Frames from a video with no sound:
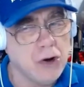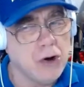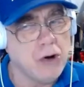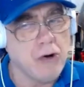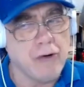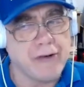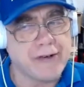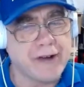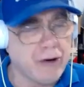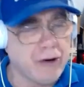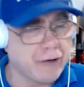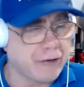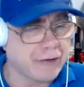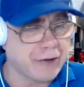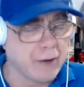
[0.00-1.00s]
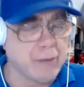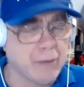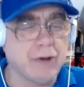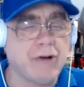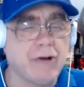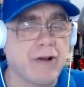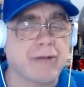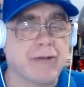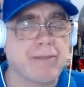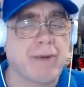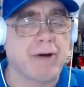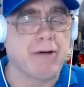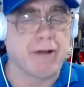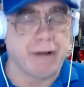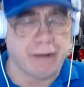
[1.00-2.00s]
who share similar
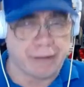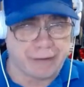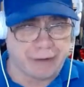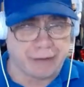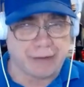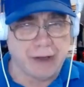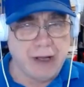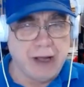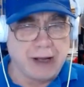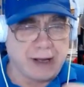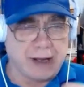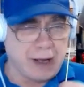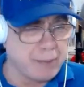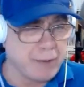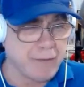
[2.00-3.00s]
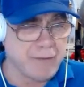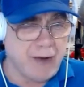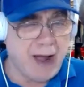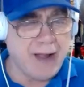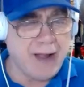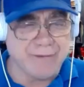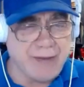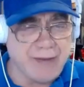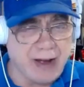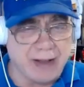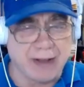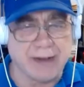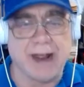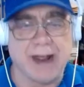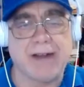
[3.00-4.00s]
experiences, can provide
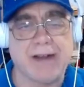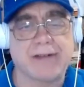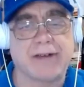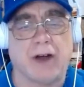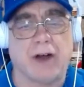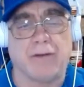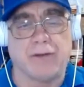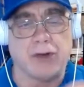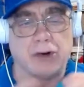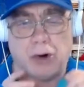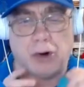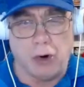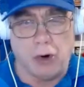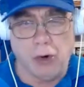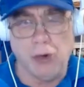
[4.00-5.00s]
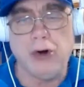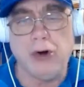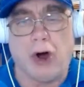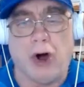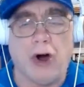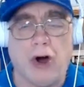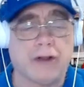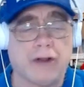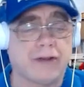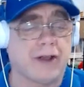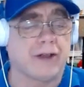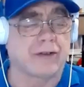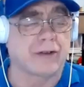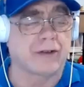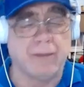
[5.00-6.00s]
validation of your own
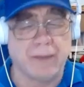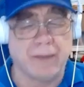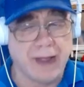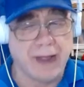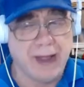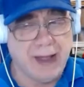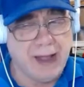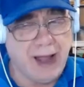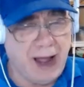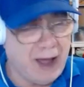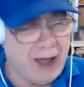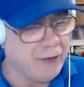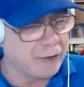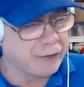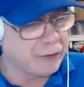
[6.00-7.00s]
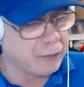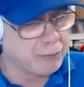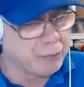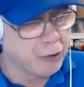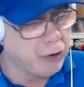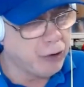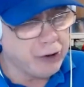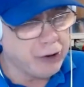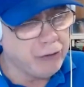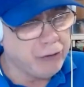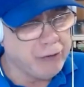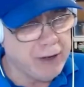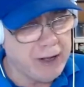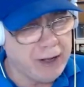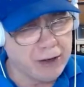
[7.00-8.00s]
autism and the support you
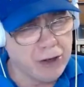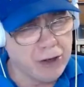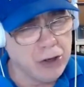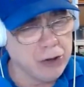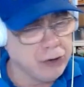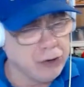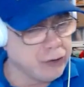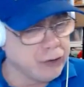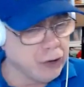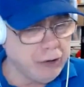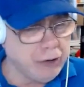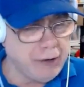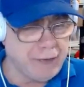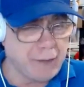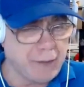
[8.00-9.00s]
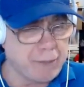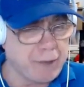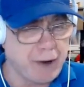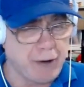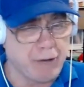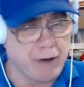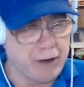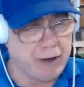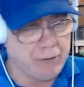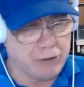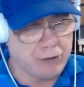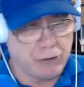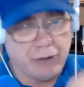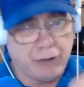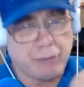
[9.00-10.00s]
need during the
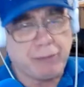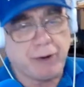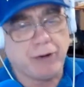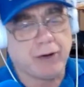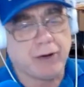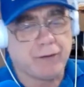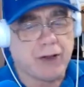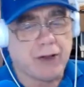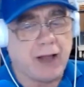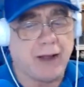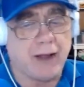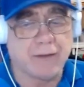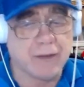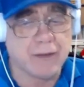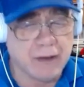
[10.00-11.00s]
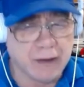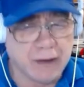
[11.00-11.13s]
period of your life